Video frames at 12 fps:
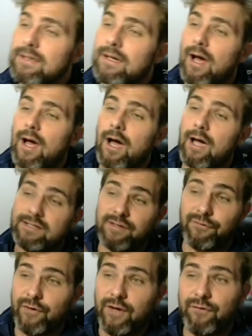It's a
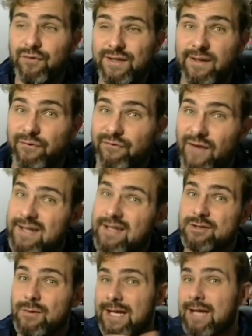free defender,
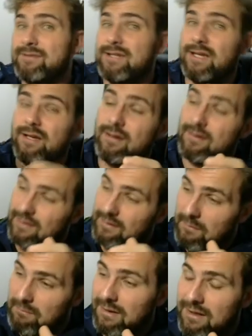so it keeps the
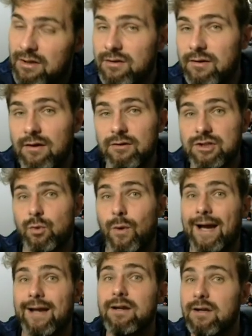minion that
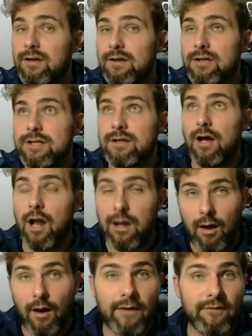swang
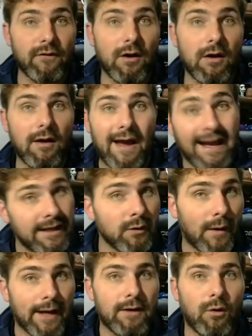alive
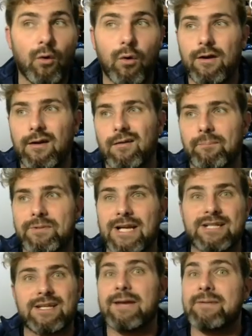anyway, or
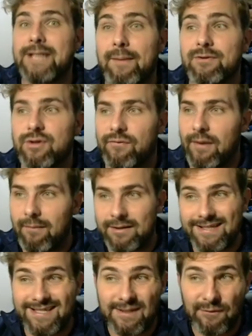potentially keeps damage off them
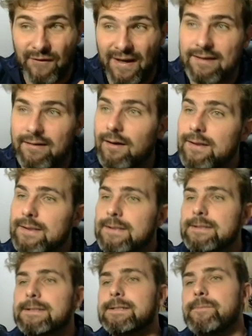because it's a defender.
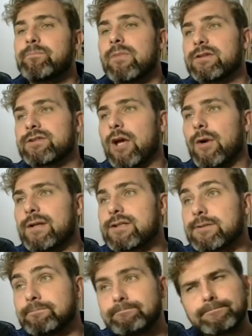So
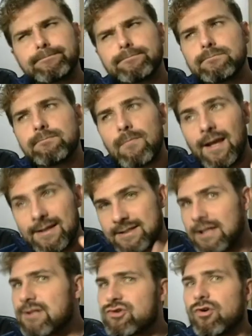it's
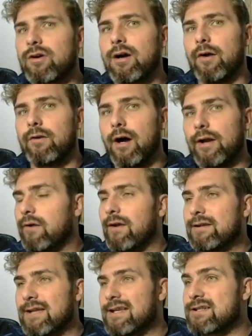still a strong card.
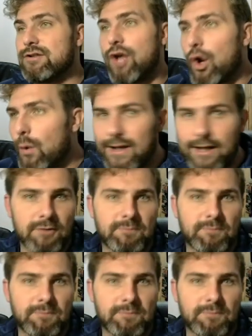It's nowhere near as